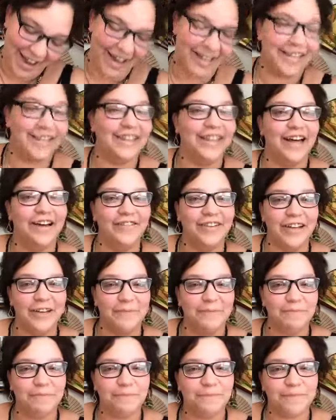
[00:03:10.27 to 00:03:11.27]
I love
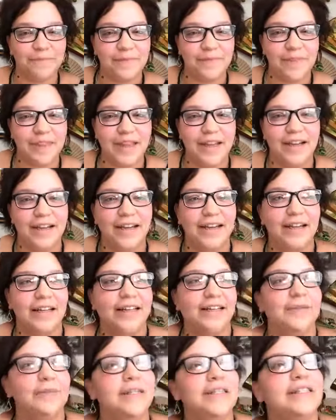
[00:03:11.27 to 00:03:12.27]
it.
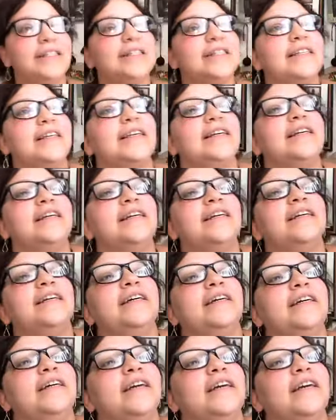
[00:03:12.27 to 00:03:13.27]
Let me see.
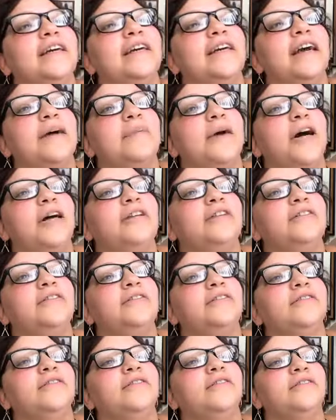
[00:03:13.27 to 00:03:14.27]
Come on.
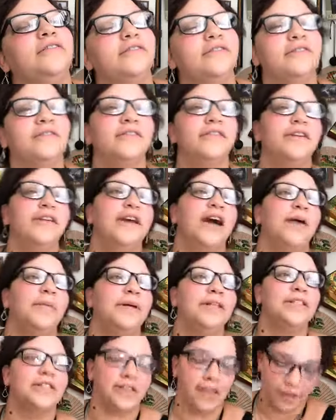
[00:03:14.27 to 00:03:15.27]

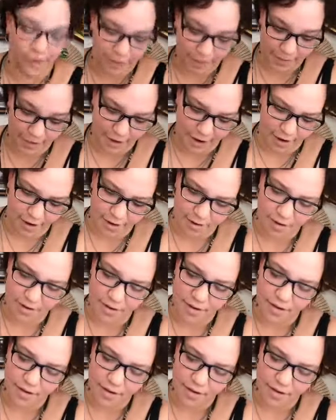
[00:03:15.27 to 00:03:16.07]
Comments, go up there.